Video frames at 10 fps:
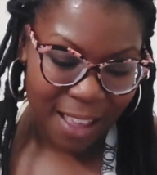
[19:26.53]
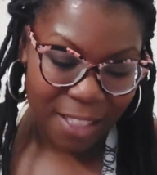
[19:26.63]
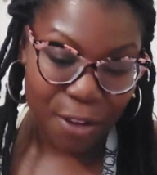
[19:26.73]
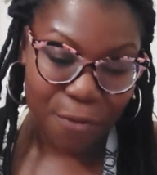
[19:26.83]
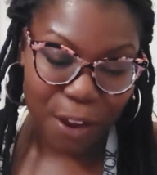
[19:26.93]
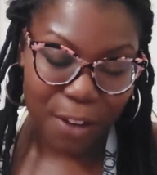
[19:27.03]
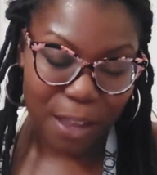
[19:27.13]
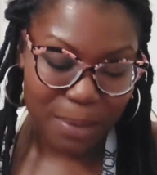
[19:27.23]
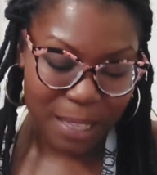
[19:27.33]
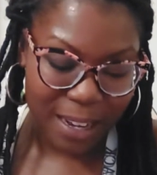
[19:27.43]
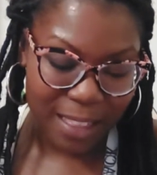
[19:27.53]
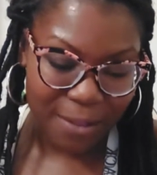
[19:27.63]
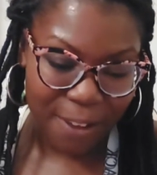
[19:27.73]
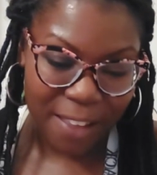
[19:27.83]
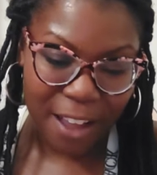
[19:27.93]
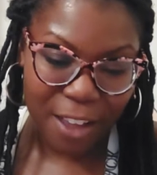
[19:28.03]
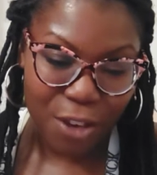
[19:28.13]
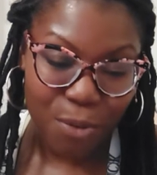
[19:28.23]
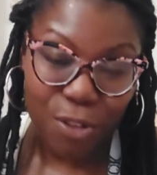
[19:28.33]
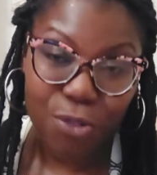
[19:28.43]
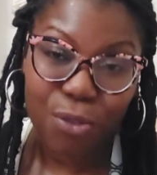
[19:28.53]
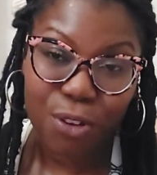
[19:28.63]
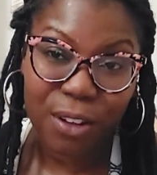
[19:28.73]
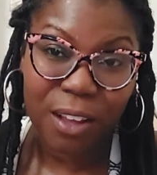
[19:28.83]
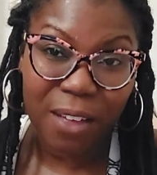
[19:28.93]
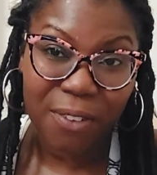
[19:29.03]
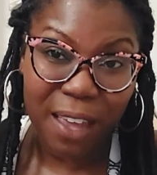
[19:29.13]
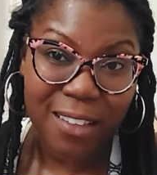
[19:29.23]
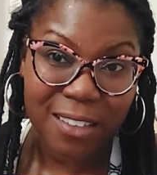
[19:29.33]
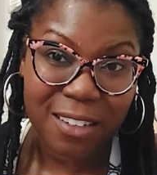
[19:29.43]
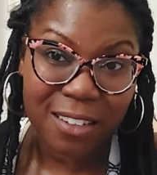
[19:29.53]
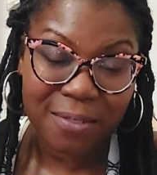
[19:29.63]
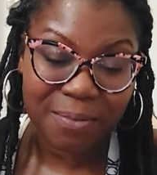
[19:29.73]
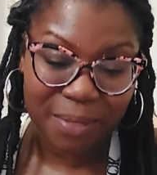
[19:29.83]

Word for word: They're very upset at the fact that you withdrew your love, Cancer.